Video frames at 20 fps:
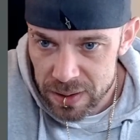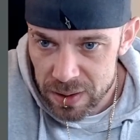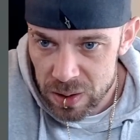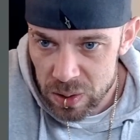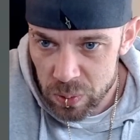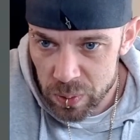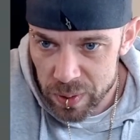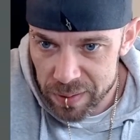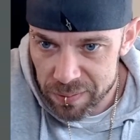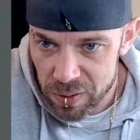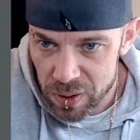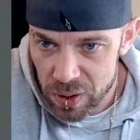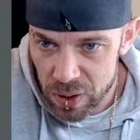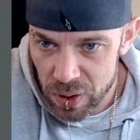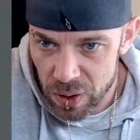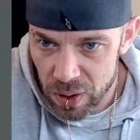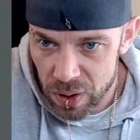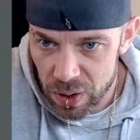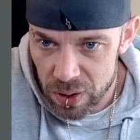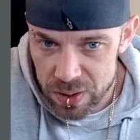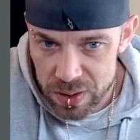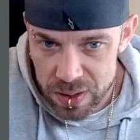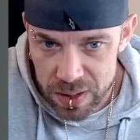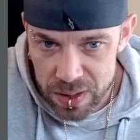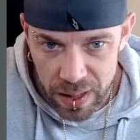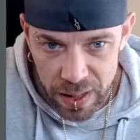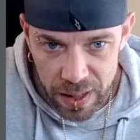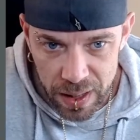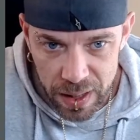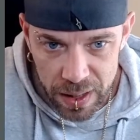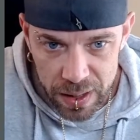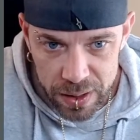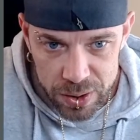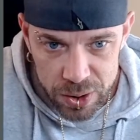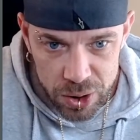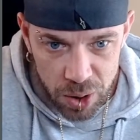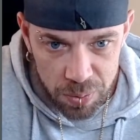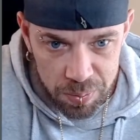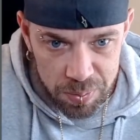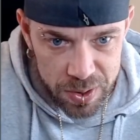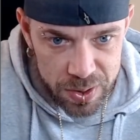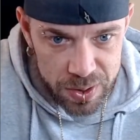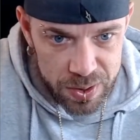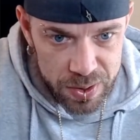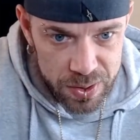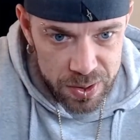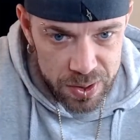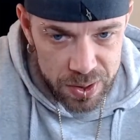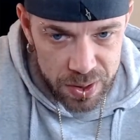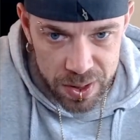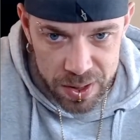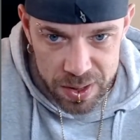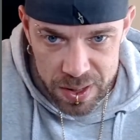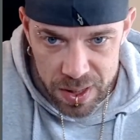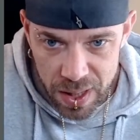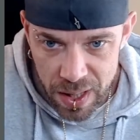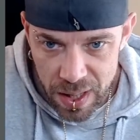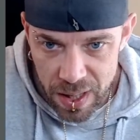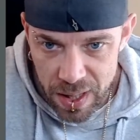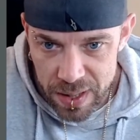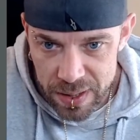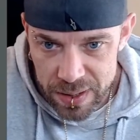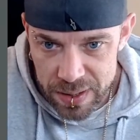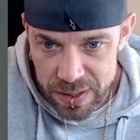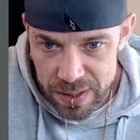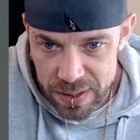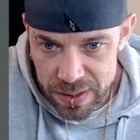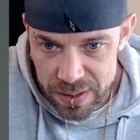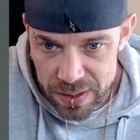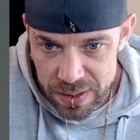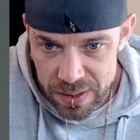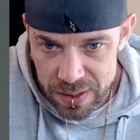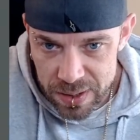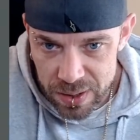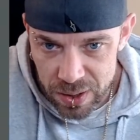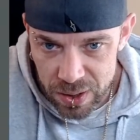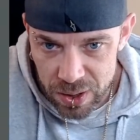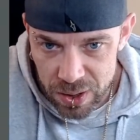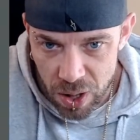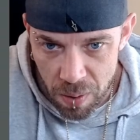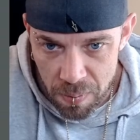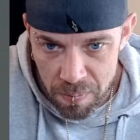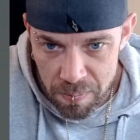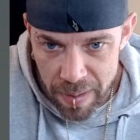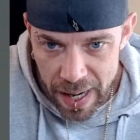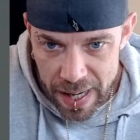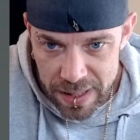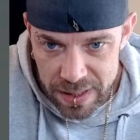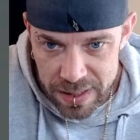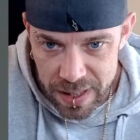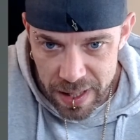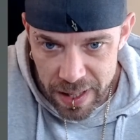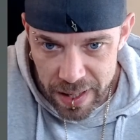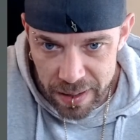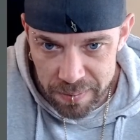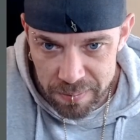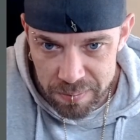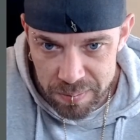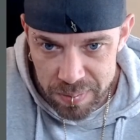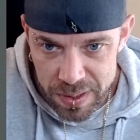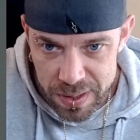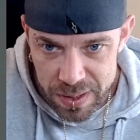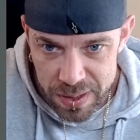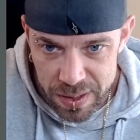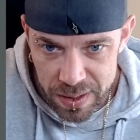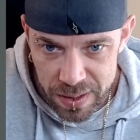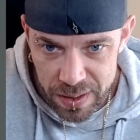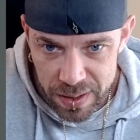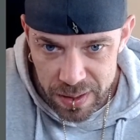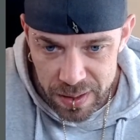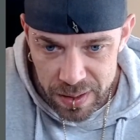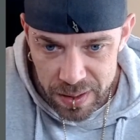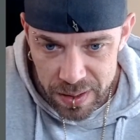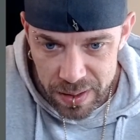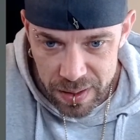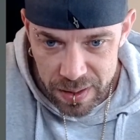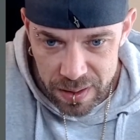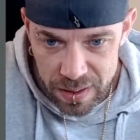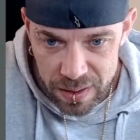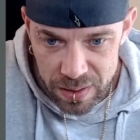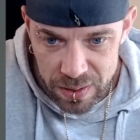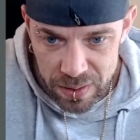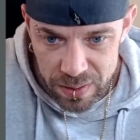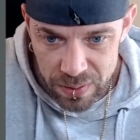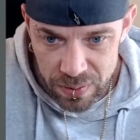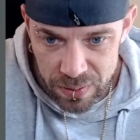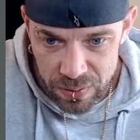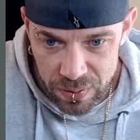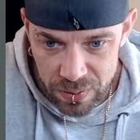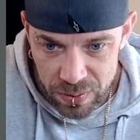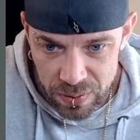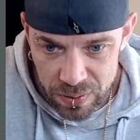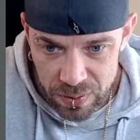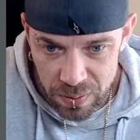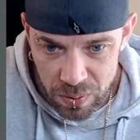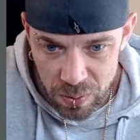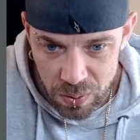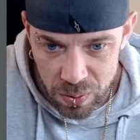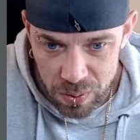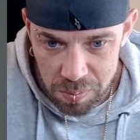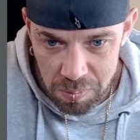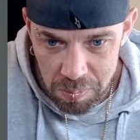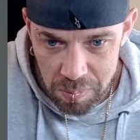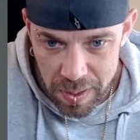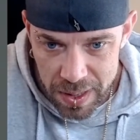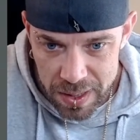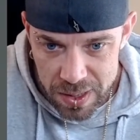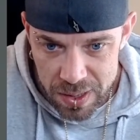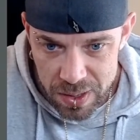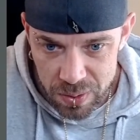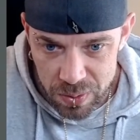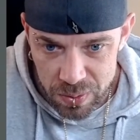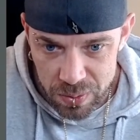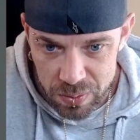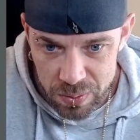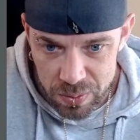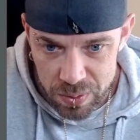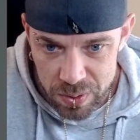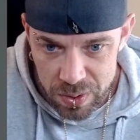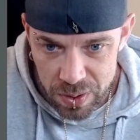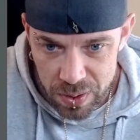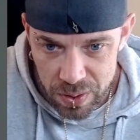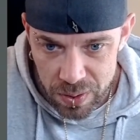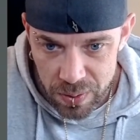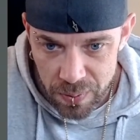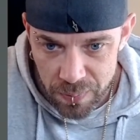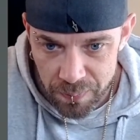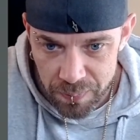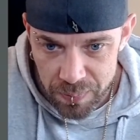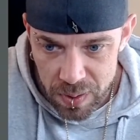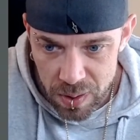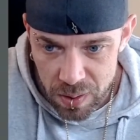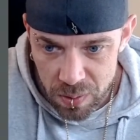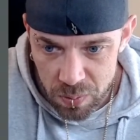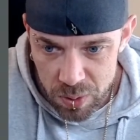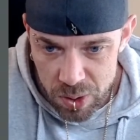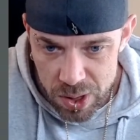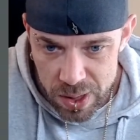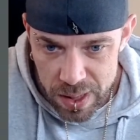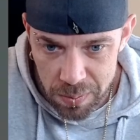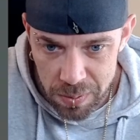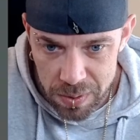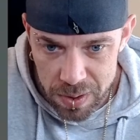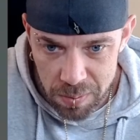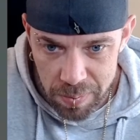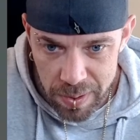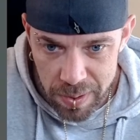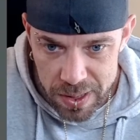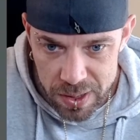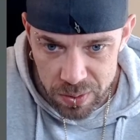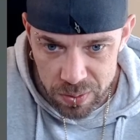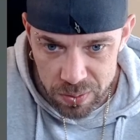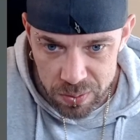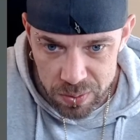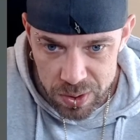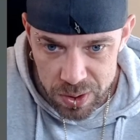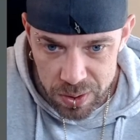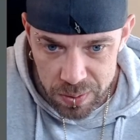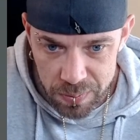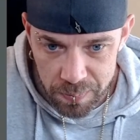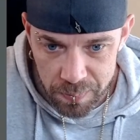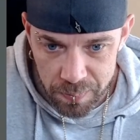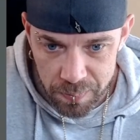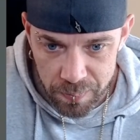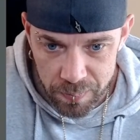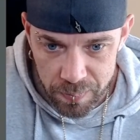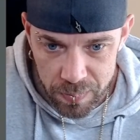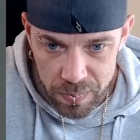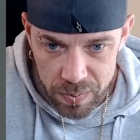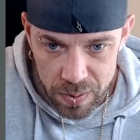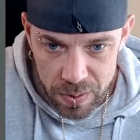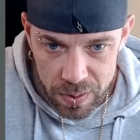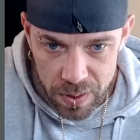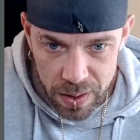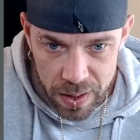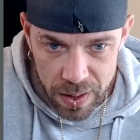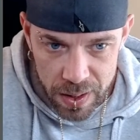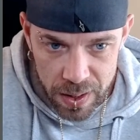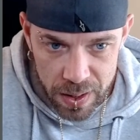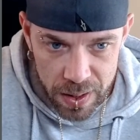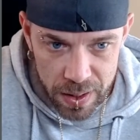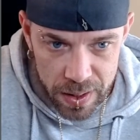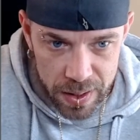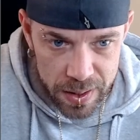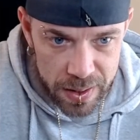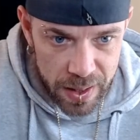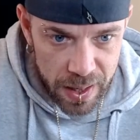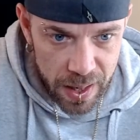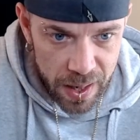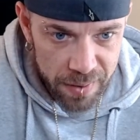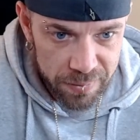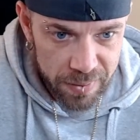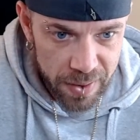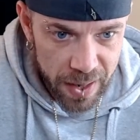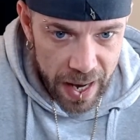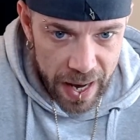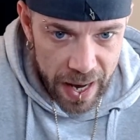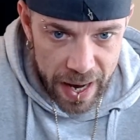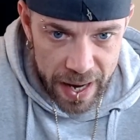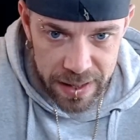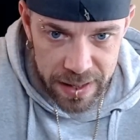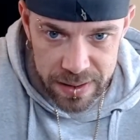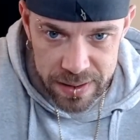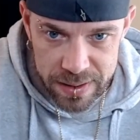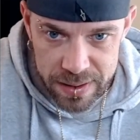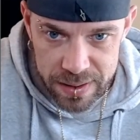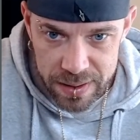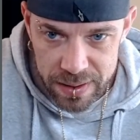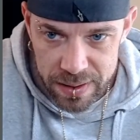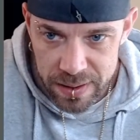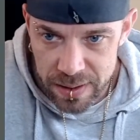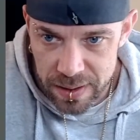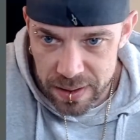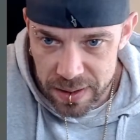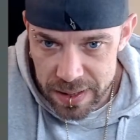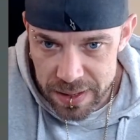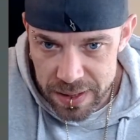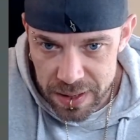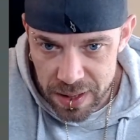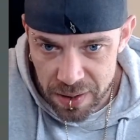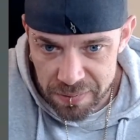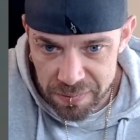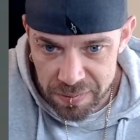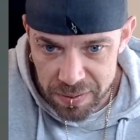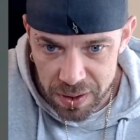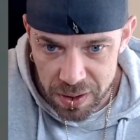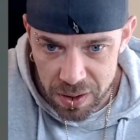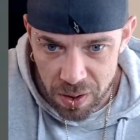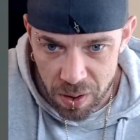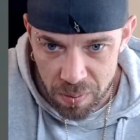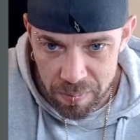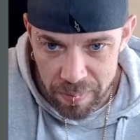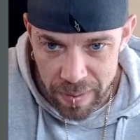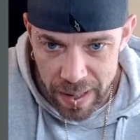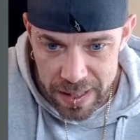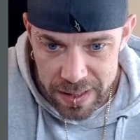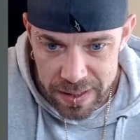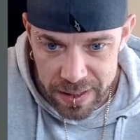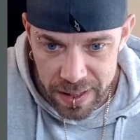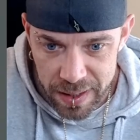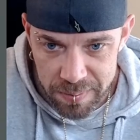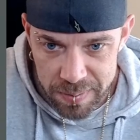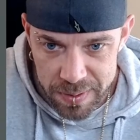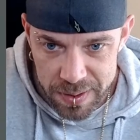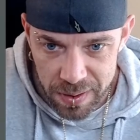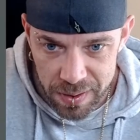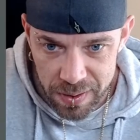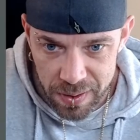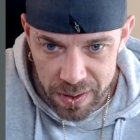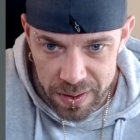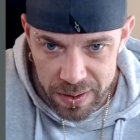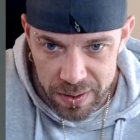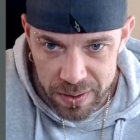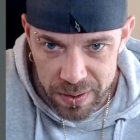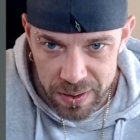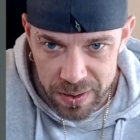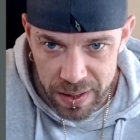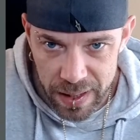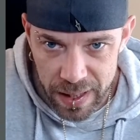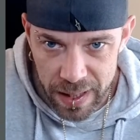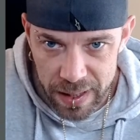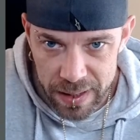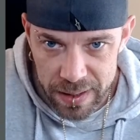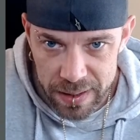We've got choppers, katanas, combat tips, or orc pistols. We'll stick with the pistols. In the other hands, let's go for the combat tips. I like the look of that.